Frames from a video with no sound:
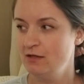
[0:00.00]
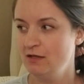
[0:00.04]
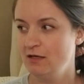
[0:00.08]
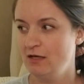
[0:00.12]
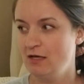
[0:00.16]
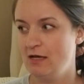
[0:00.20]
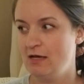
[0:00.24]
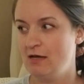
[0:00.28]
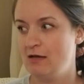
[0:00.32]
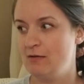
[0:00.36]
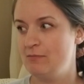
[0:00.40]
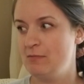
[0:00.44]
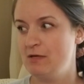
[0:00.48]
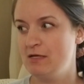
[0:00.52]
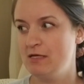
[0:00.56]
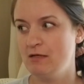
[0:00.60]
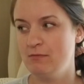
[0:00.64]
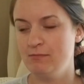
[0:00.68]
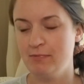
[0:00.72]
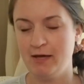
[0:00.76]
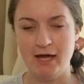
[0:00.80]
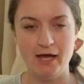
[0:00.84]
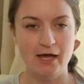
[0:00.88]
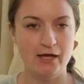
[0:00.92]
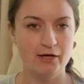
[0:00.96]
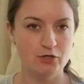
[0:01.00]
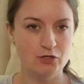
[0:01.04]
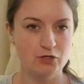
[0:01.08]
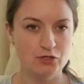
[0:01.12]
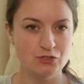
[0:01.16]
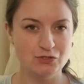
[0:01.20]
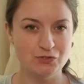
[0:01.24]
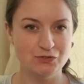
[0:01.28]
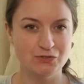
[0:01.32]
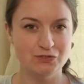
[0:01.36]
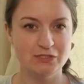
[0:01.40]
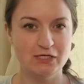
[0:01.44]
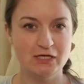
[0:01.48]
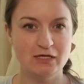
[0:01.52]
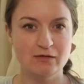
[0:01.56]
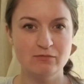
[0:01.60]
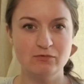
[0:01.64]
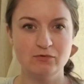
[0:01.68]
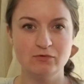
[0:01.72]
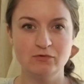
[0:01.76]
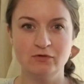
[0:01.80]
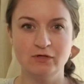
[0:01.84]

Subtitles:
and making patterns on the table.